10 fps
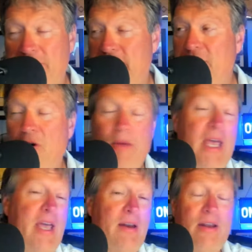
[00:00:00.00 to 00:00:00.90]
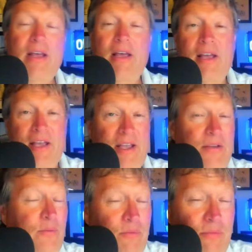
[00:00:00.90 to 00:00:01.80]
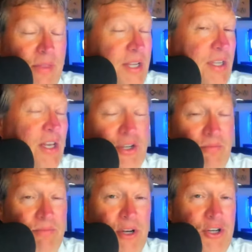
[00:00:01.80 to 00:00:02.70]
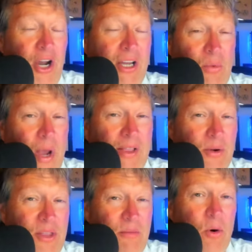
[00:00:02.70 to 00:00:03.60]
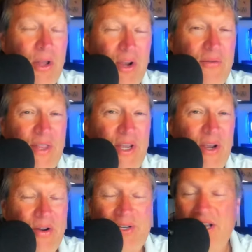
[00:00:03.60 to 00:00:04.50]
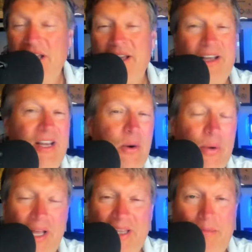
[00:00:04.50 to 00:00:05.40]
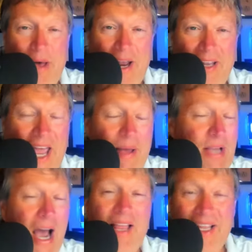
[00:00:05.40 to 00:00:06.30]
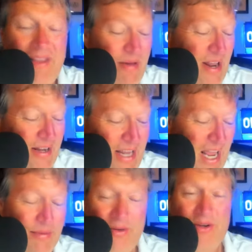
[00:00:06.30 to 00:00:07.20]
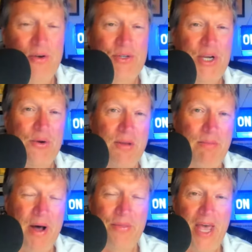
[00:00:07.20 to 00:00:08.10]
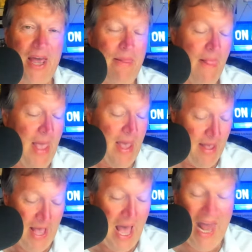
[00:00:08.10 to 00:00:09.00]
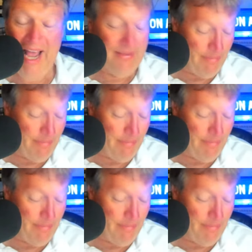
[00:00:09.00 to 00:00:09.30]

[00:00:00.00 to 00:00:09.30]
if you know me and you've listened to Chuck and Winkler in the morning over the years. You know, we like to bet on games. I like to bet on games. There's no secret about that. And I,